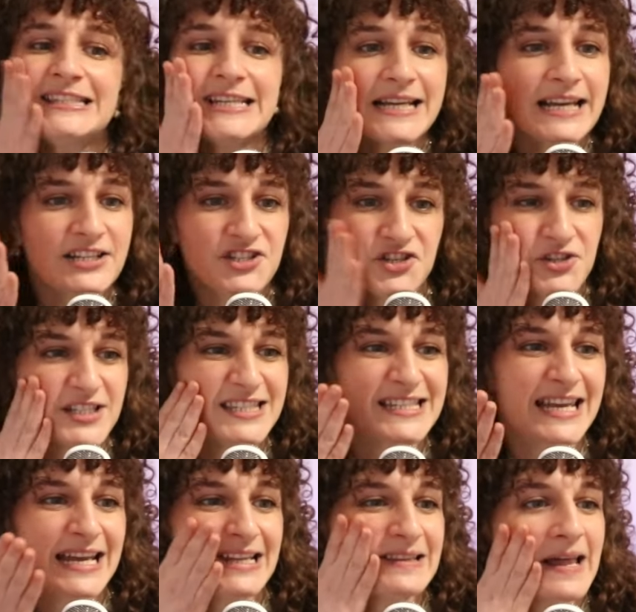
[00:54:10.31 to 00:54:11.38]
sticking to your
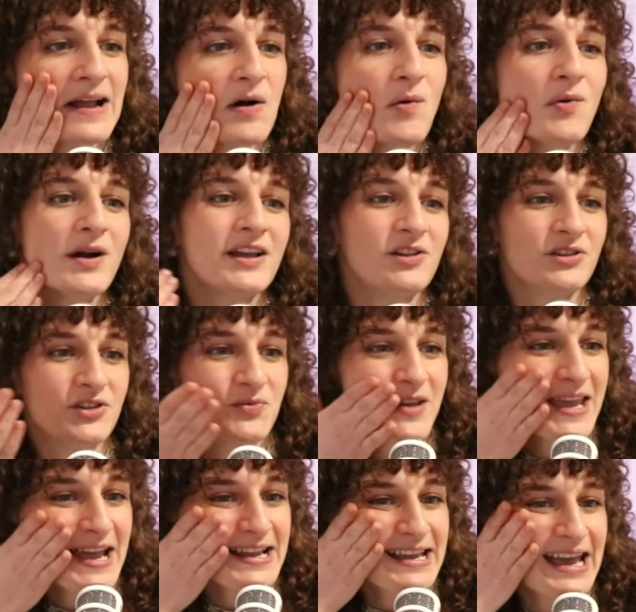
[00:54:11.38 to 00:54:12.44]
skin like oil you
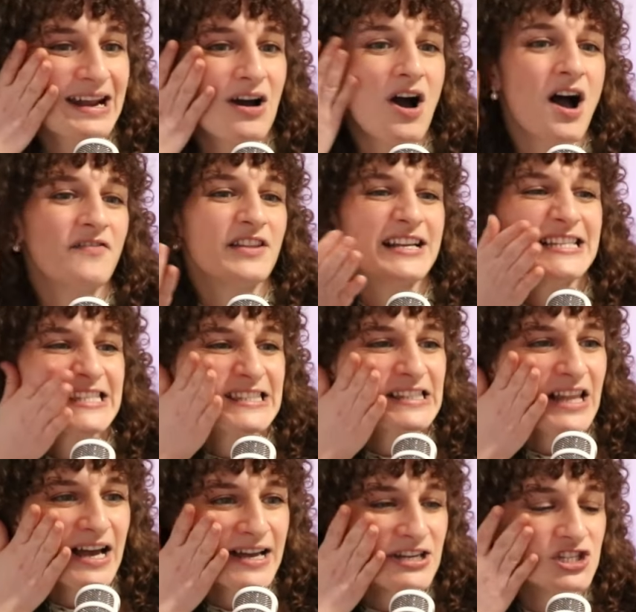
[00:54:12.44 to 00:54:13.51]
can't get off, like
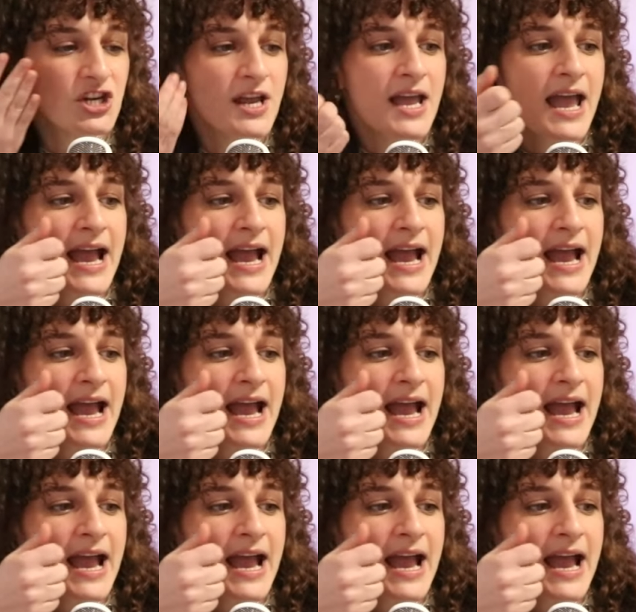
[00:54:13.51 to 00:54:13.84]
sludge,